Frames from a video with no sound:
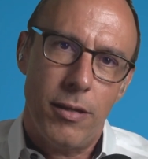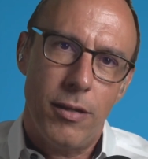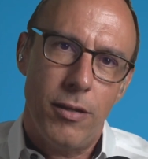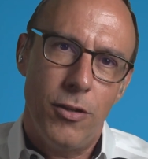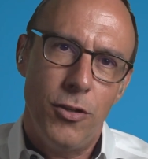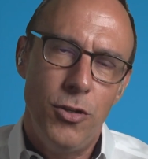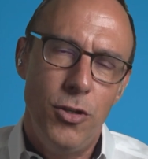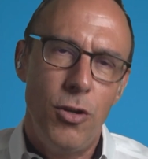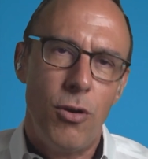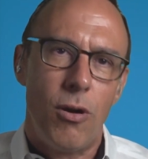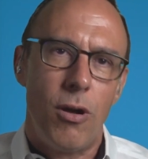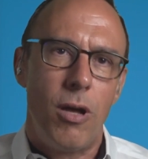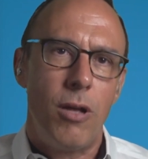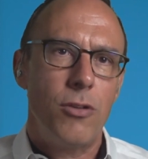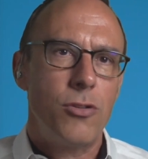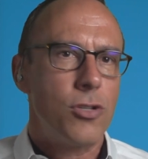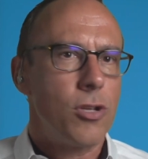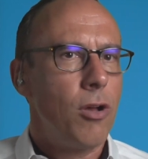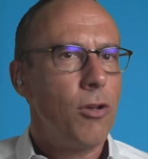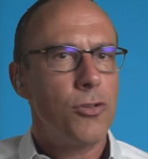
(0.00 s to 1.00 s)
You
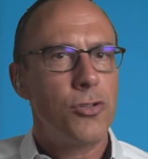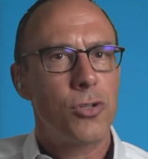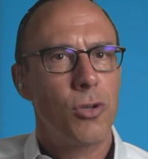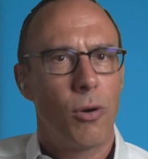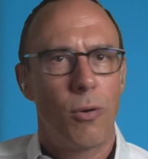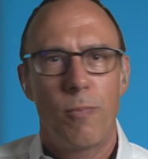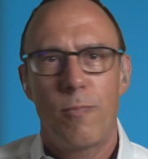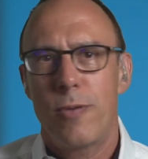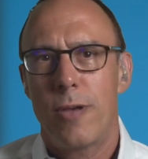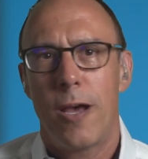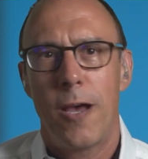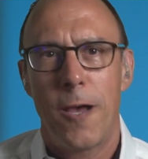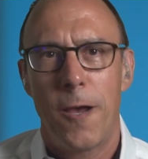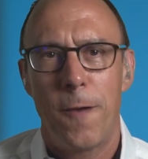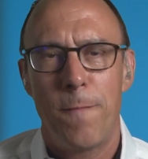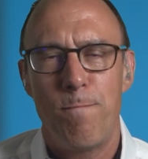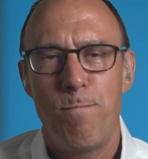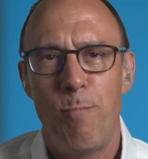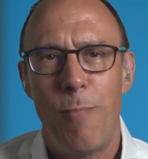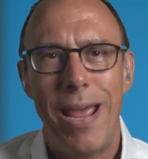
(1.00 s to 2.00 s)
also
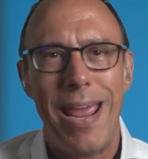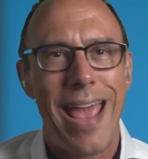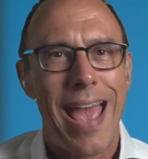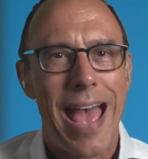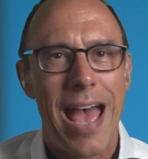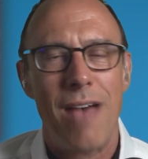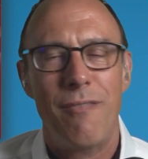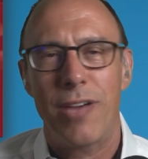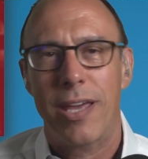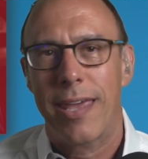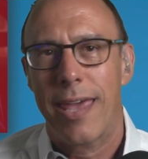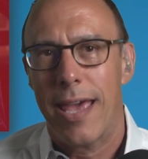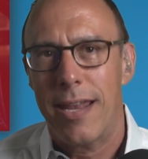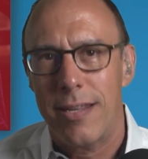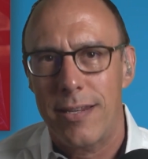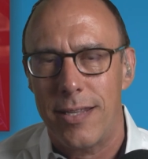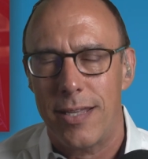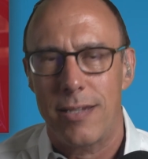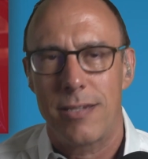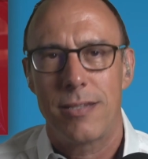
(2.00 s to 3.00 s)
may have a
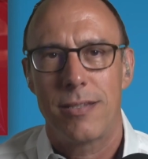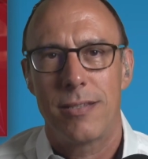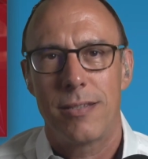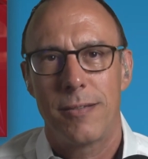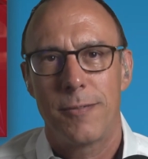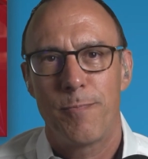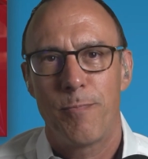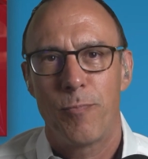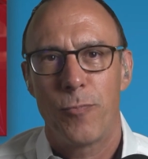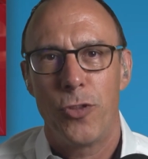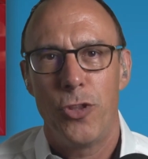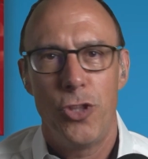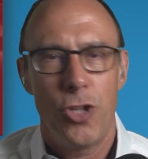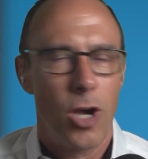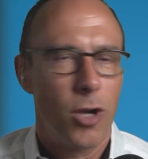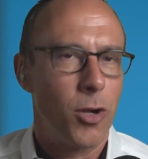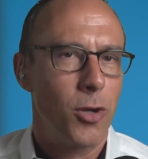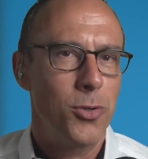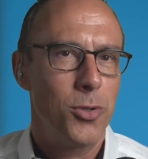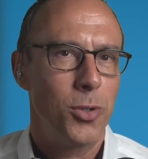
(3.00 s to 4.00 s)
candidate
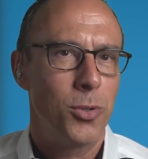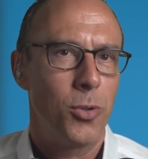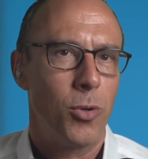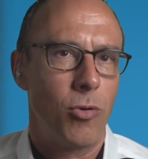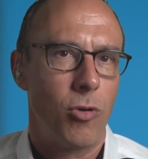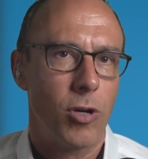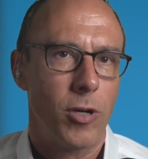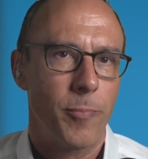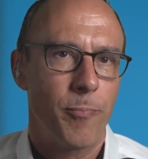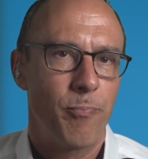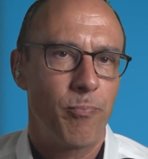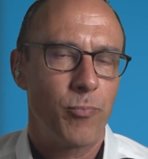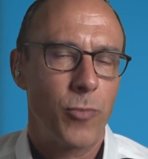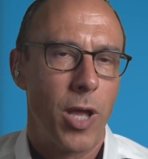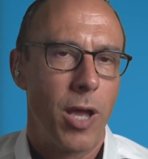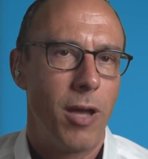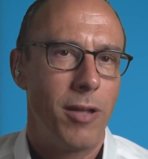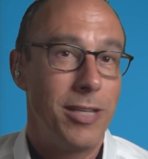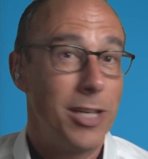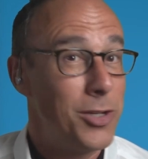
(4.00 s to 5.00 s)
knock on your door.
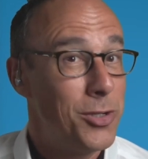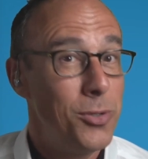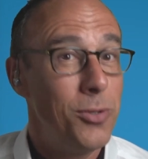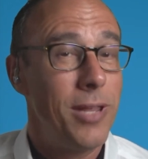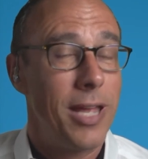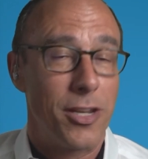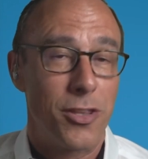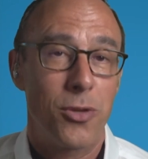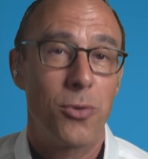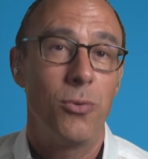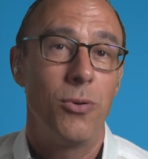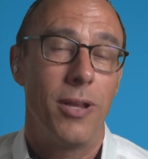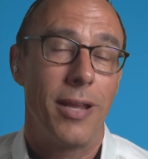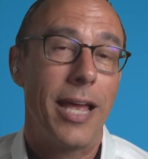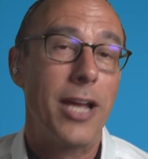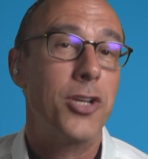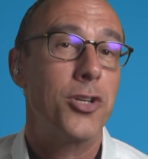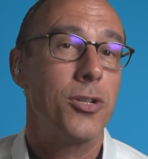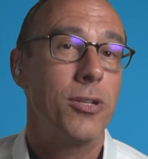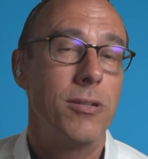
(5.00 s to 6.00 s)
They do that through
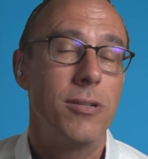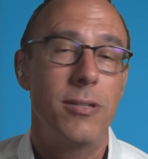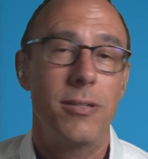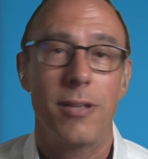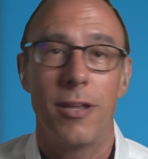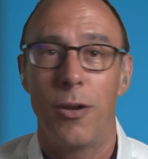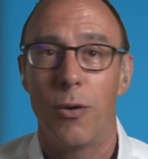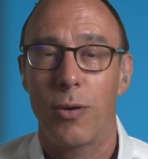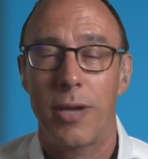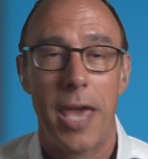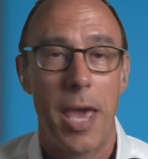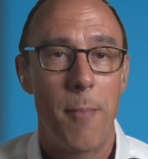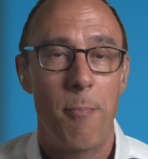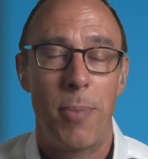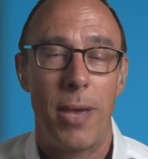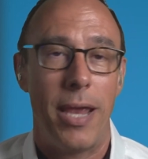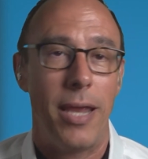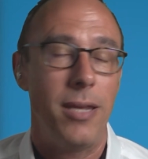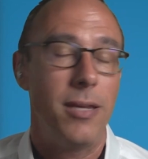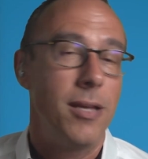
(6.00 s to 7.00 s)
election,
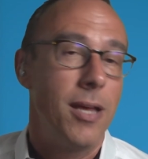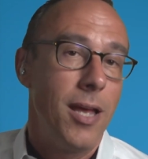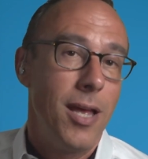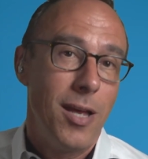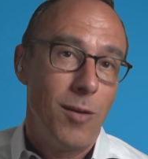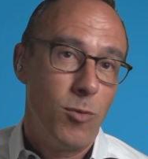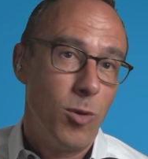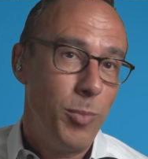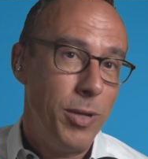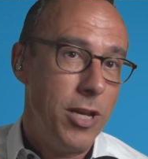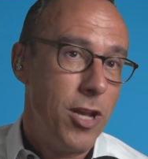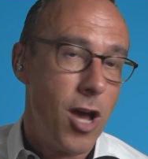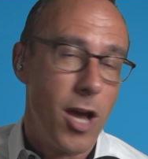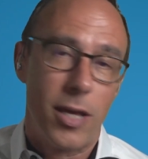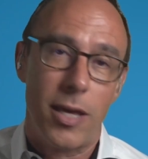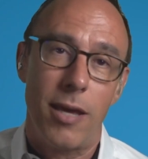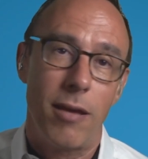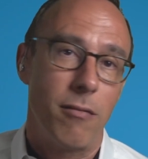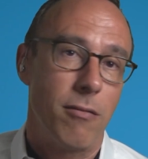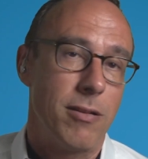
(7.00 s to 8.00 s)
campaign. Will be
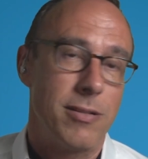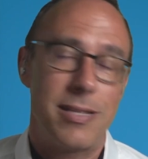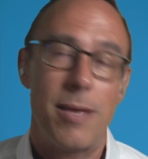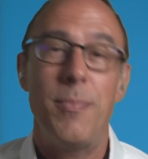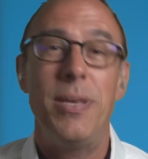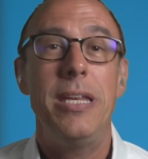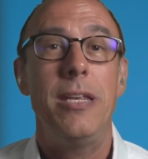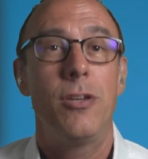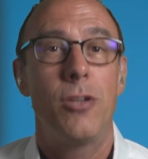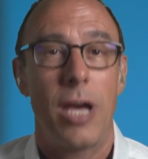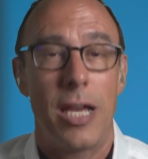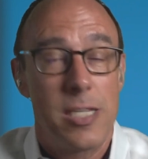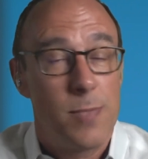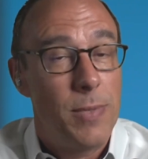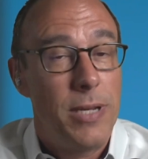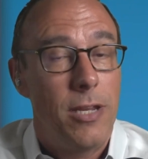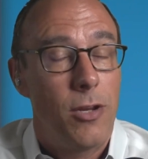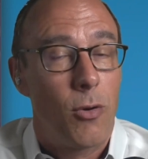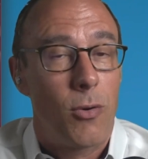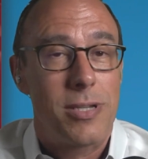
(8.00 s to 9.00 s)
knocking on as
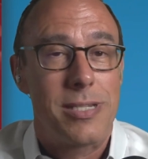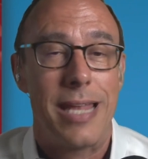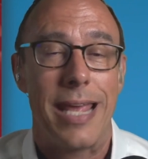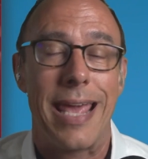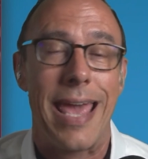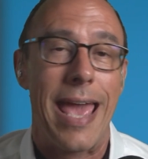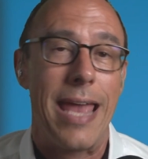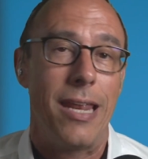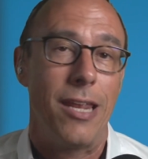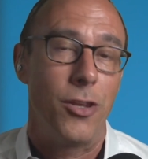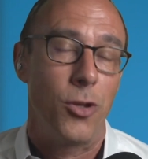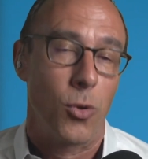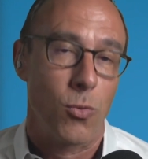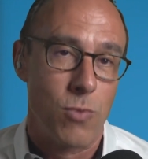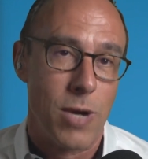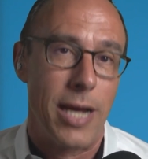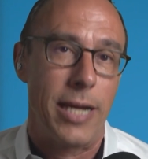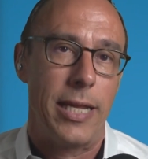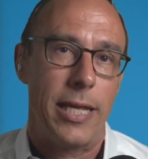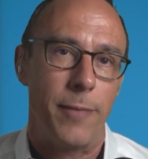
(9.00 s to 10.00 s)
many doors they can in their
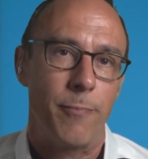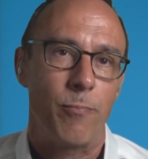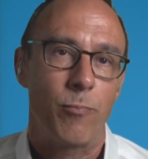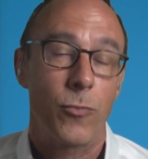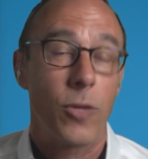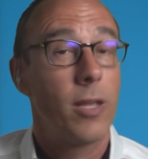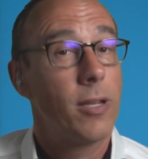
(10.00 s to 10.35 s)
riding.